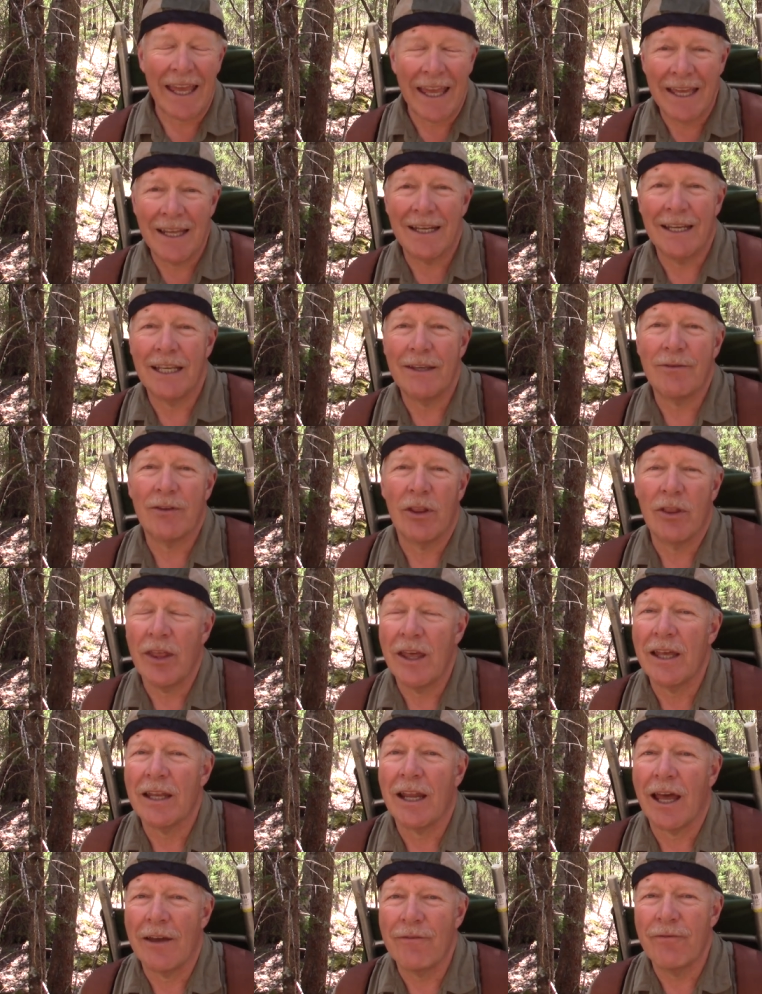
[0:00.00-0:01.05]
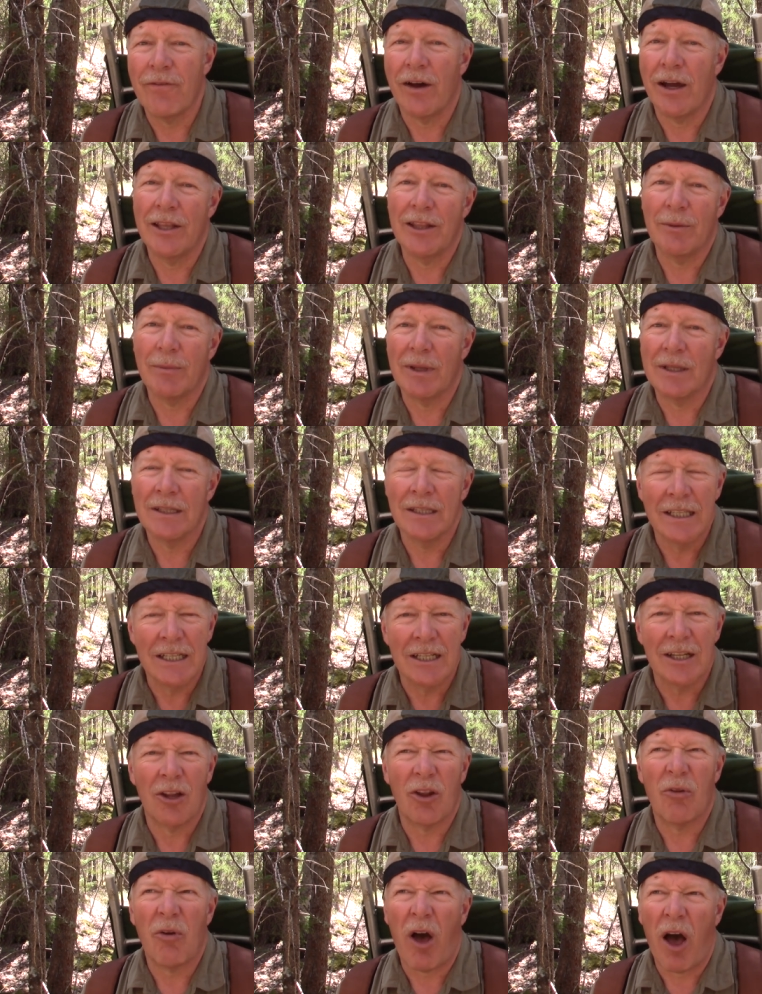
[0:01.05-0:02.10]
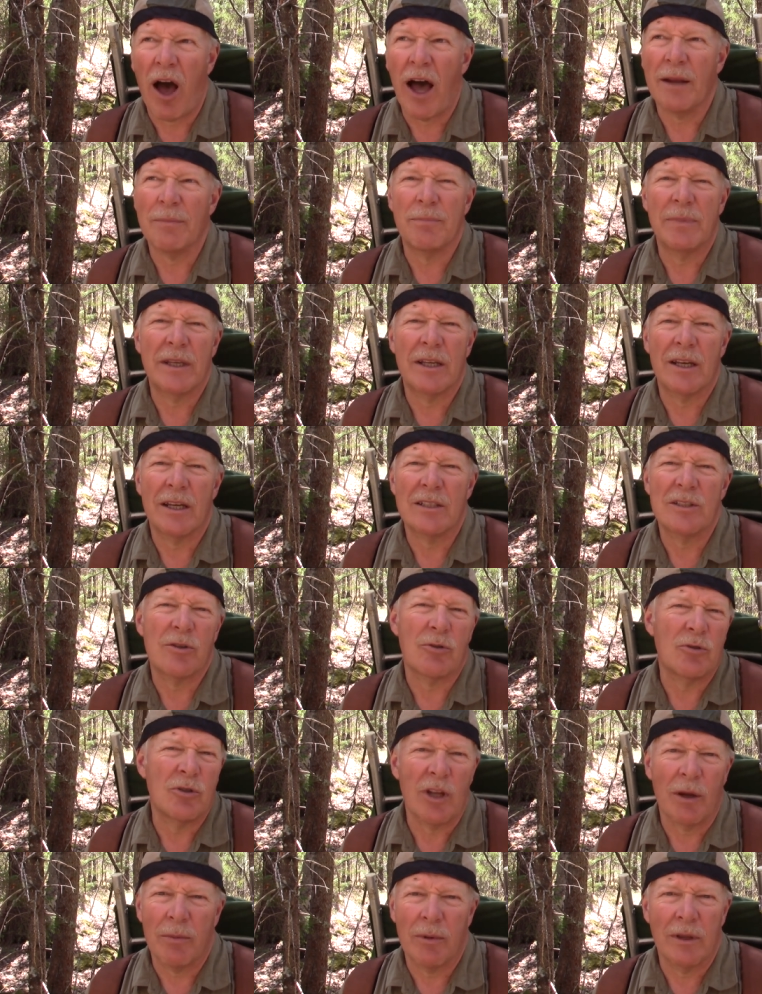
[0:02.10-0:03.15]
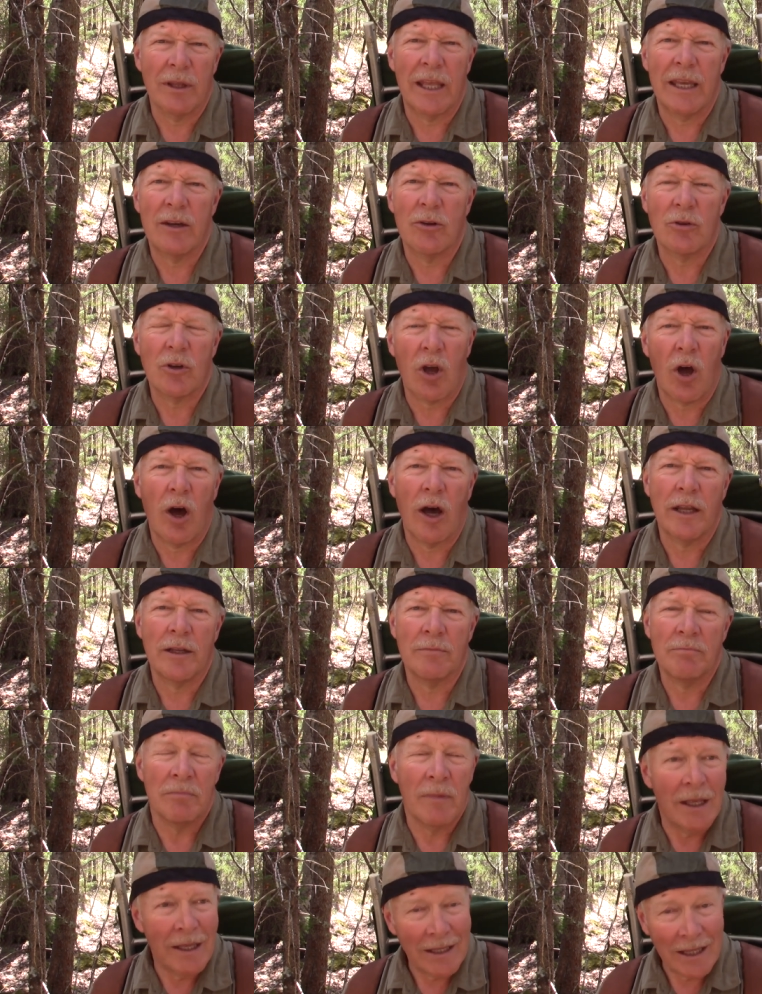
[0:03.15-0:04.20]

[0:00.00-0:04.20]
and even then I find them a little hot because they're double layered cotton.